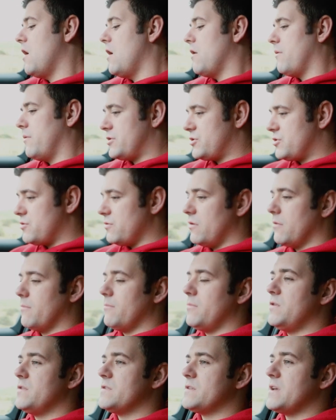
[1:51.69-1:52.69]
which do your
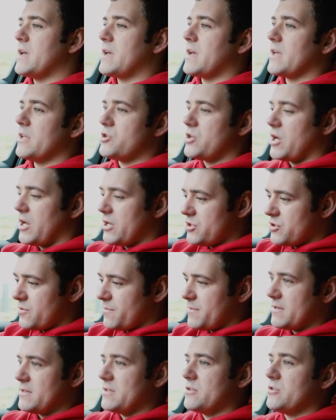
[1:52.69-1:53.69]
music and change
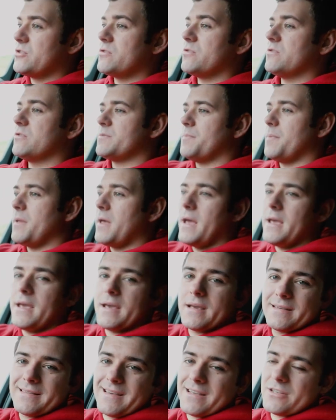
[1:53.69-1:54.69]
up the digital display,
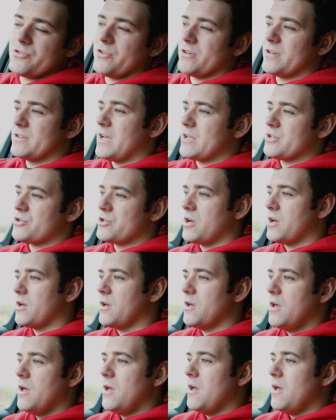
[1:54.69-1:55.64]
etc, etc.